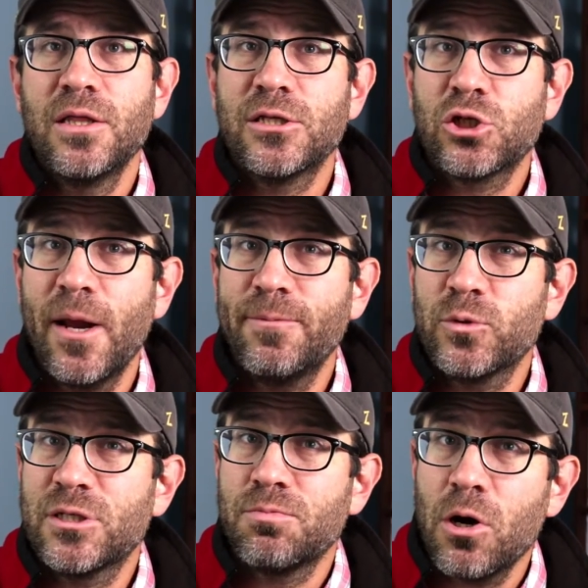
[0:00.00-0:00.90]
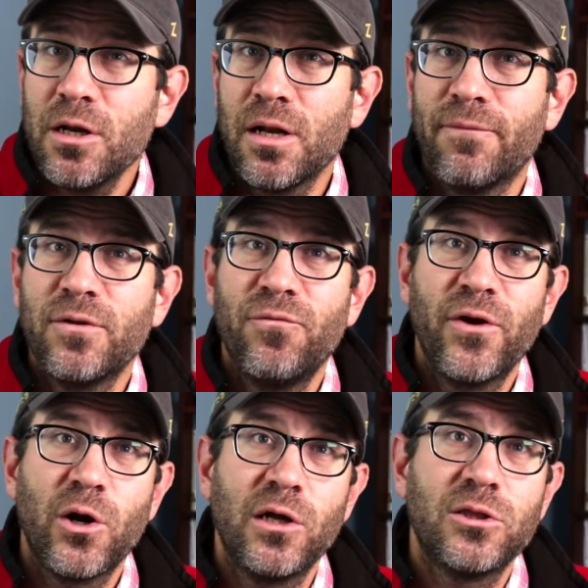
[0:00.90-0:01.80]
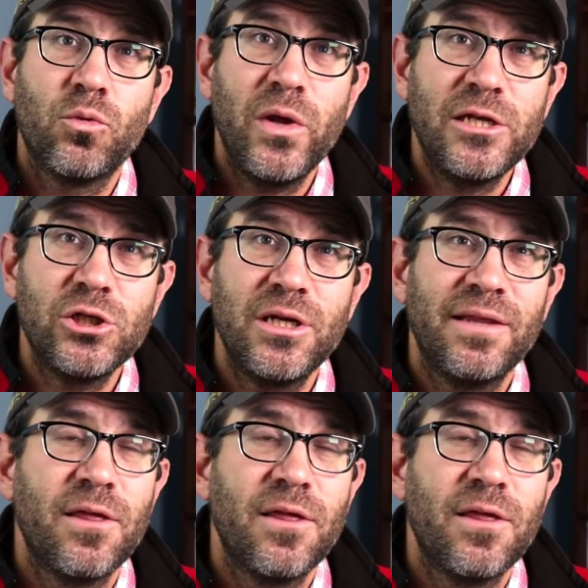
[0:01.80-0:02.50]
The script was smart enough to figure out the region